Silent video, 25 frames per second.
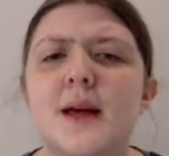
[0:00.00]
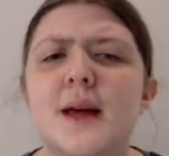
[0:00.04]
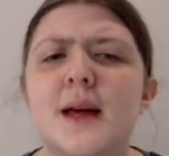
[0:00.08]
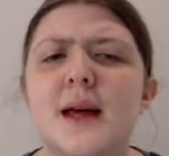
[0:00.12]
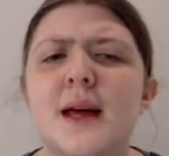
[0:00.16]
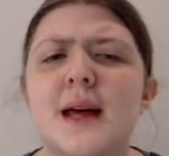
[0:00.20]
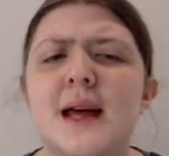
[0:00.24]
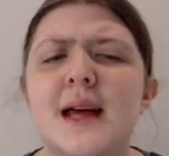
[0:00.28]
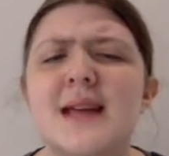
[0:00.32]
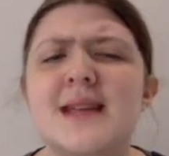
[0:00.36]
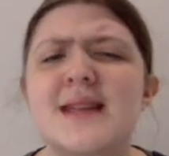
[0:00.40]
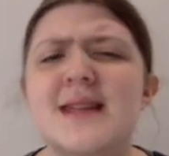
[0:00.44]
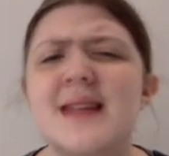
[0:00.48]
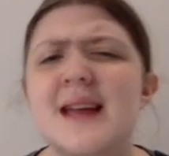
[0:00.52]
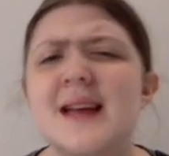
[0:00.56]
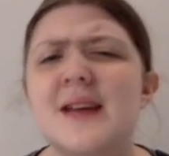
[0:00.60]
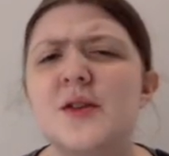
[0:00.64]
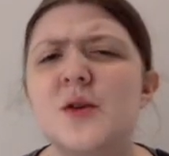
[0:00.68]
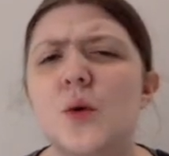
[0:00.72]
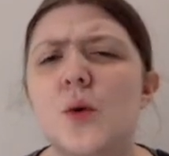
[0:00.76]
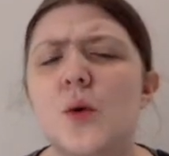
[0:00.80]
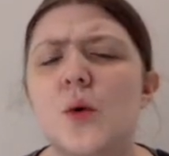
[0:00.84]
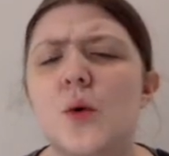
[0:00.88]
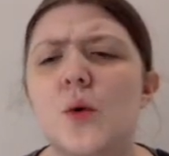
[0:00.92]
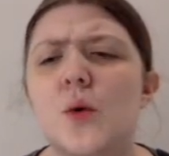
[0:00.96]
Is that
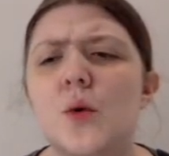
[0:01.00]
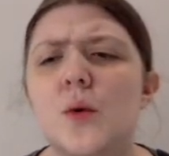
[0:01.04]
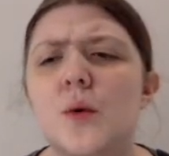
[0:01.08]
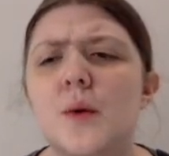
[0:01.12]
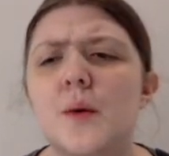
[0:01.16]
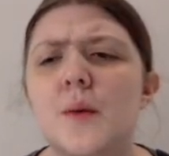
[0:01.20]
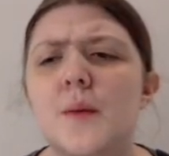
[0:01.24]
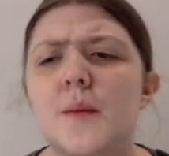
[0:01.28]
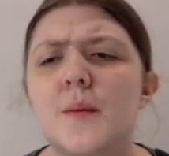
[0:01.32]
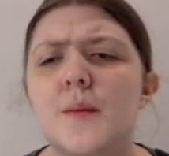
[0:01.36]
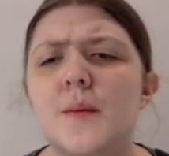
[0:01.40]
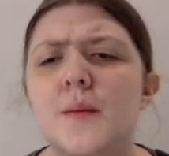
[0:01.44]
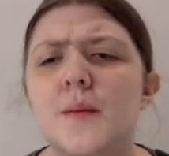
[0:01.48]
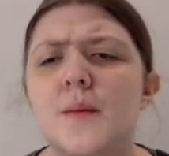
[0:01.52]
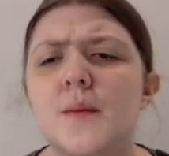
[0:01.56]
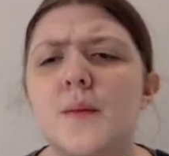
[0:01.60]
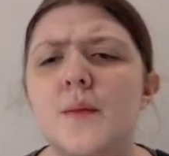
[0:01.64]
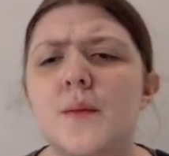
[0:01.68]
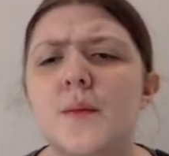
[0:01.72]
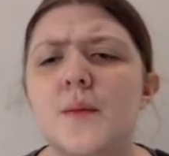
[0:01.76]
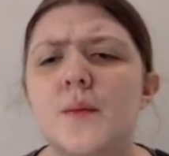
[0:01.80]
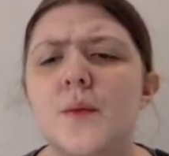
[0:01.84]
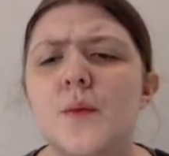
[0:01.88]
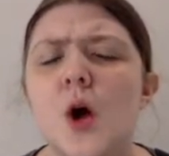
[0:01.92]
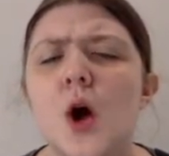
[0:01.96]
all?
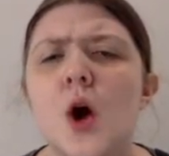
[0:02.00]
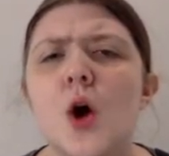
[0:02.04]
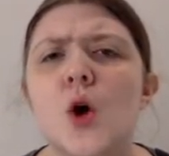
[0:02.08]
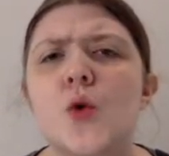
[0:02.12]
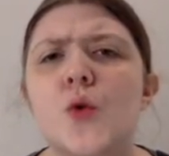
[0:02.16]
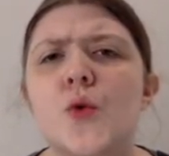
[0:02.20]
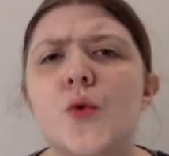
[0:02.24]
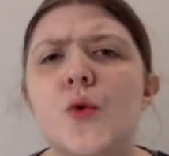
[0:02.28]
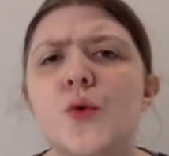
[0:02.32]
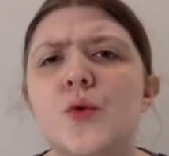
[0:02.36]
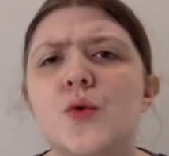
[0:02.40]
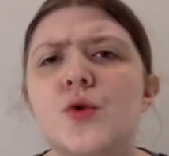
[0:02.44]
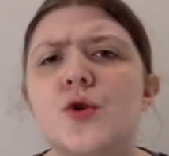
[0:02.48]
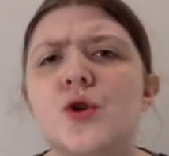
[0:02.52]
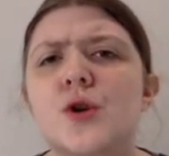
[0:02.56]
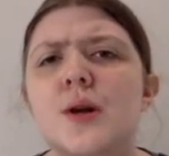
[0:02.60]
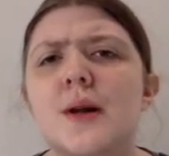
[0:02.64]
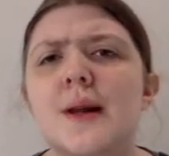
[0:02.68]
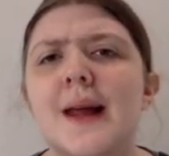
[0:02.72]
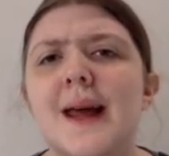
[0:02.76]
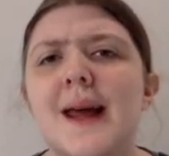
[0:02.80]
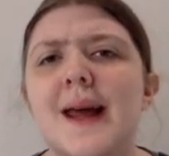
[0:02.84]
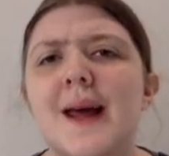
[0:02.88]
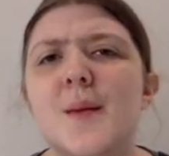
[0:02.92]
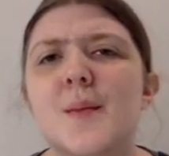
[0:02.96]

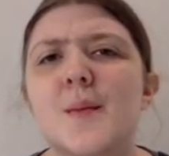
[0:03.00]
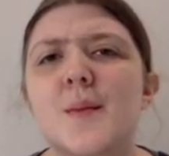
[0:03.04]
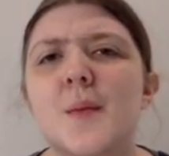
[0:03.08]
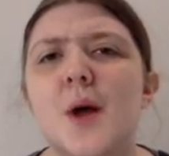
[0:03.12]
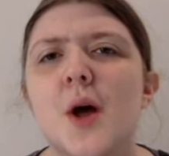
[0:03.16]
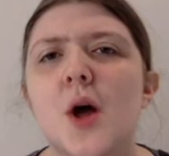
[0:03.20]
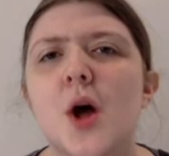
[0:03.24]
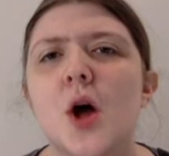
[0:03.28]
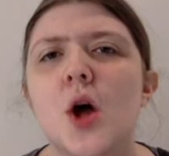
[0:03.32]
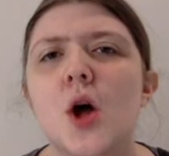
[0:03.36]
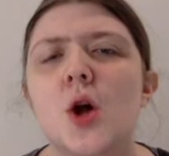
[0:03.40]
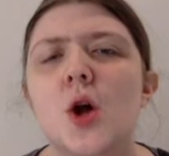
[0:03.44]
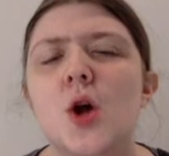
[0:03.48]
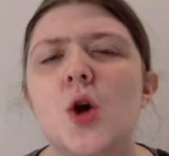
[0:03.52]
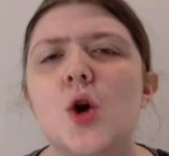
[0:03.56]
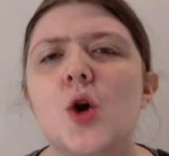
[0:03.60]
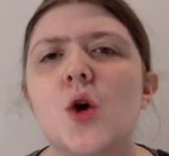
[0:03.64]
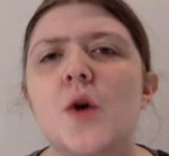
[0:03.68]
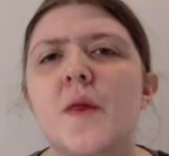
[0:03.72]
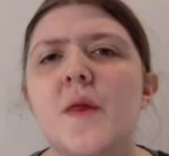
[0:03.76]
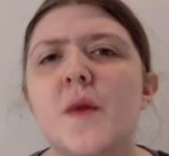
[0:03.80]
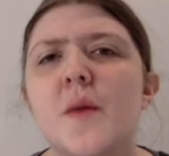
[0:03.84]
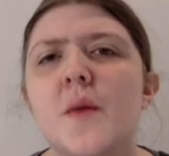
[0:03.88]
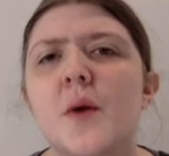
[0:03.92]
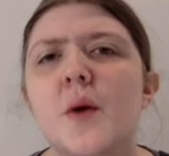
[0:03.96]
Crucially, look at
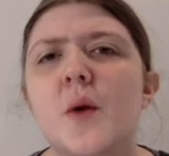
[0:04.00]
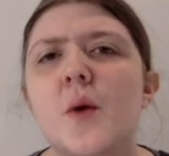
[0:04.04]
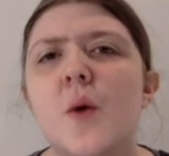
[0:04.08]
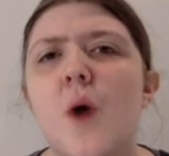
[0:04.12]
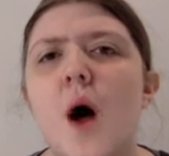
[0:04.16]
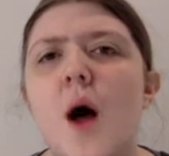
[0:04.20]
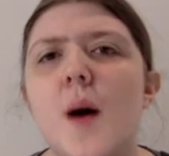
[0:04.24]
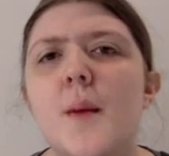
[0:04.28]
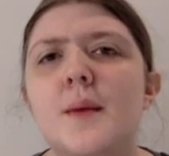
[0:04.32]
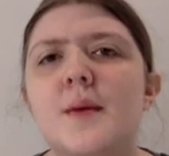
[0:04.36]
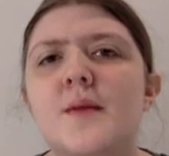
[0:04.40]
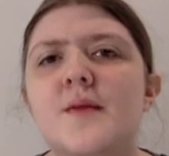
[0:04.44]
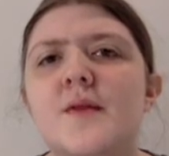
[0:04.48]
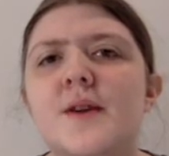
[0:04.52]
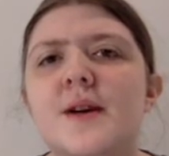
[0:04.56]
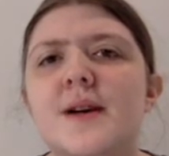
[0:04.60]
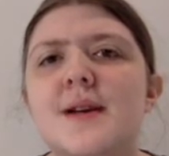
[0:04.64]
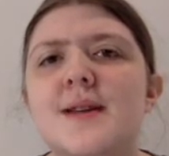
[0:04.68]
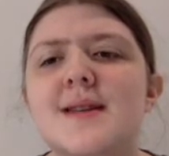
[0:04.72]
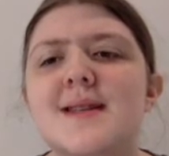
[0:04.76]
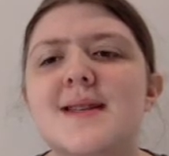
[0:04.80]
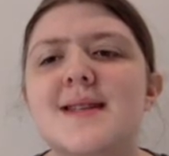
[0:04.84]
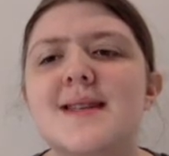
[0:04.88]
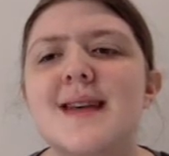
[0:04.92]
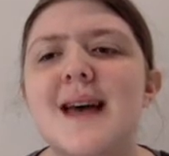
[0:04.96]
the requirement for
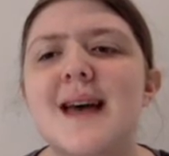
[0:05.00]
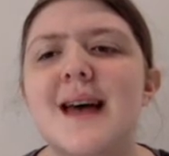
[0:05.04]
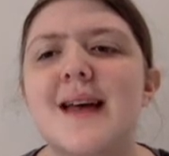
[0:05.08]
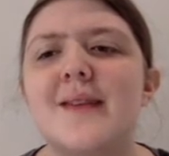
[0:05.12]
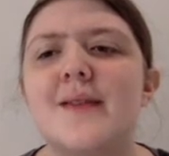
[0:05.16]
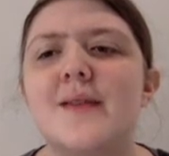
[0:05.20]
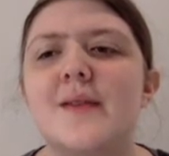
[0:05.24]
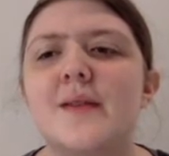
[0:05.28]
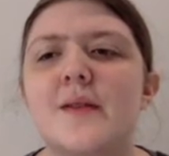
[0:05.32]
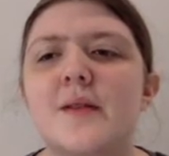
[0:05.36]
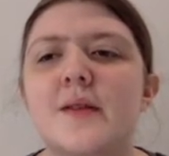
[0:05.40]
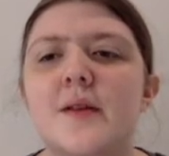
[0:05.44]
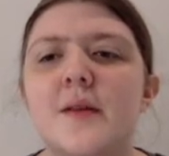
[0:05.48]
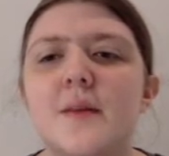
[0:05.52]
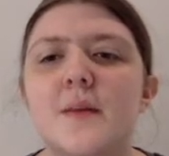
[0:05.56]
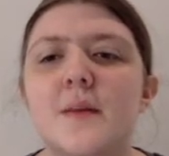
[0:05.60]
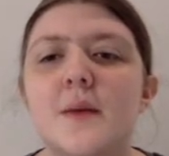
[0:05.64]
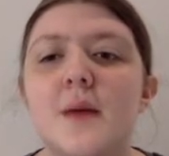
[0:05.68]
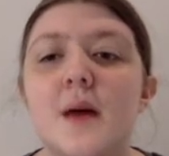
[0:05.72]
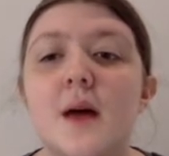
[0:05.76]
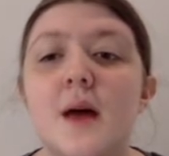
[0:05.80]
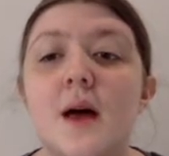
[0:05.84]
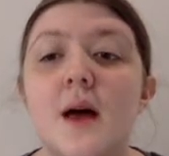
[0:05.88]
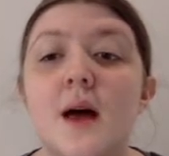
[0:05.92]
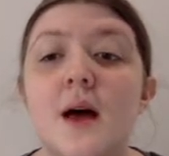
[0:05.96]
consent.
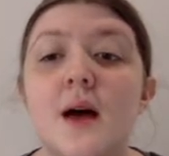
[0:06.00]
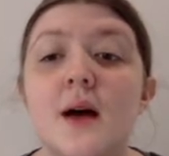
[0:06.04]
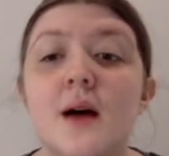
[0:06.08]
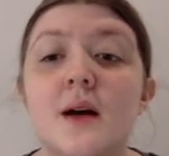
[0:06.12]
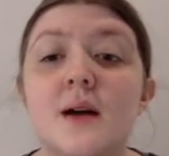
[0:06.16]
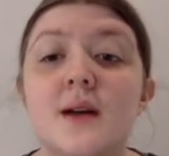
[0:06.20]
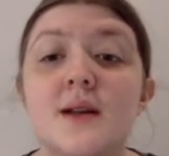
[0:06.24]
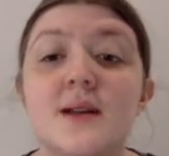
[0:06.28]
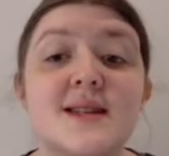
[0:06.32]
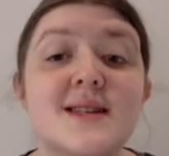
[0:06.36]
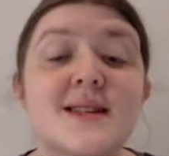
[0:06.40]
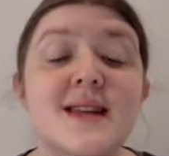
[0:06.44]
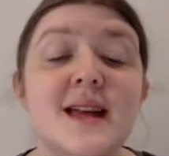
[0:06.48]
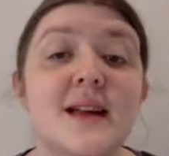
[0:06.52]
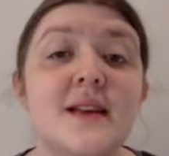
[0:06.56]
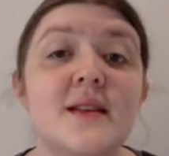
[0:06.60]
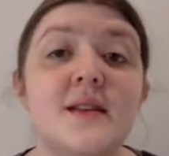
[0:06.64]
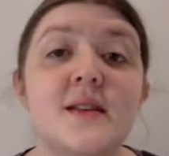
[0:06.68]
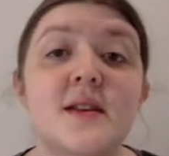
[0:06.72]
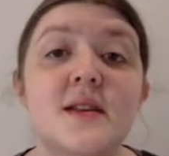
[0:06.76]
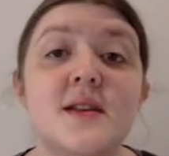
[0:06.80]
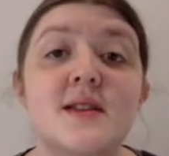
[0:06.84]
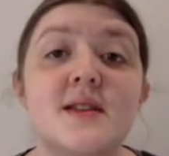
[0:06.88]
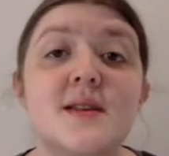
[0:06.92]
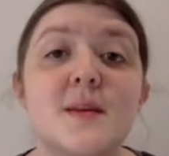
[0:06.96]
Consent
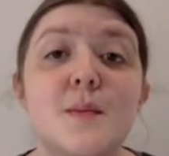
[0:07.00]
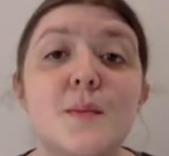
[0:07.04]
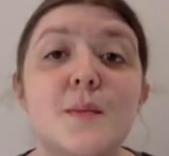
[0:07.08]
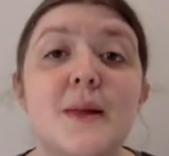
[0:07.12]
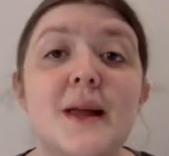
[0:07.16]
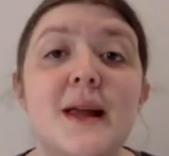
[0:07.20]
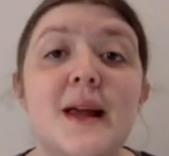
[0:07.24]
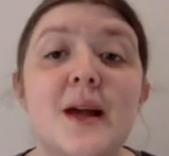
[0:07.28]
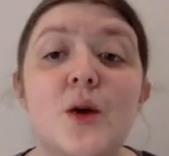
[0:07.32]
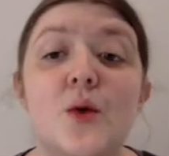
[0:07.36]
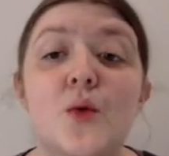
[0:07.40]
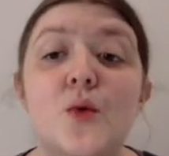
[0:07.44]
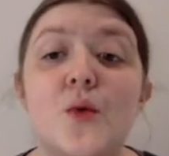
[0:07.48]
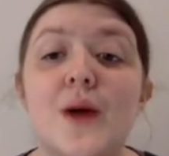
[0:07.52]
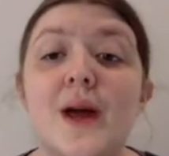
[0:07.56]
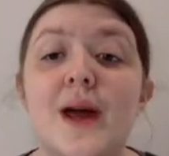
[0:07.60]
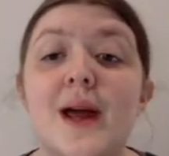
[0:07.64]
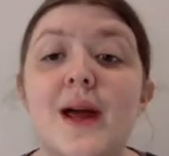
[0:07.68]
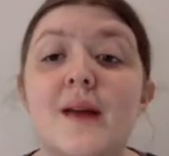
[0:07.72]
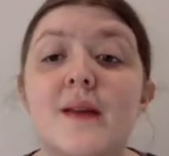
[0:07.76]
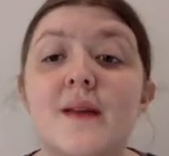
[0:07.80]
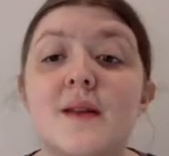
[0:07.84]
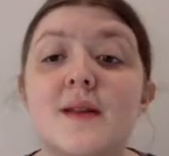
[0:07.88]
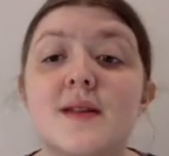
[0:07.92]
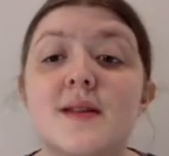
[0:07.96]
is simply agreeing
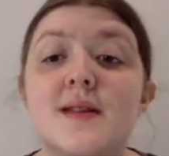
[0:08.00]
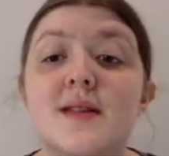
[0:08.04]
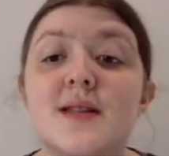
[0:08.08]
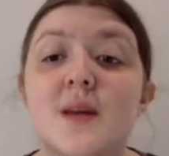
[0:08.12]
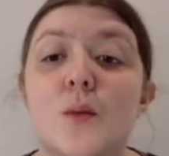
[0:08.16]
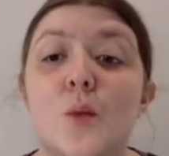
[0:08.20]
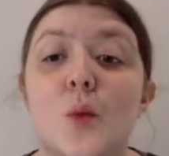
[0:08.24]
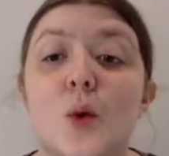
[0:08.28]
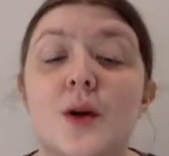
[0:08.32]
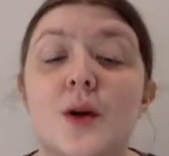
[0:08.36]
that someone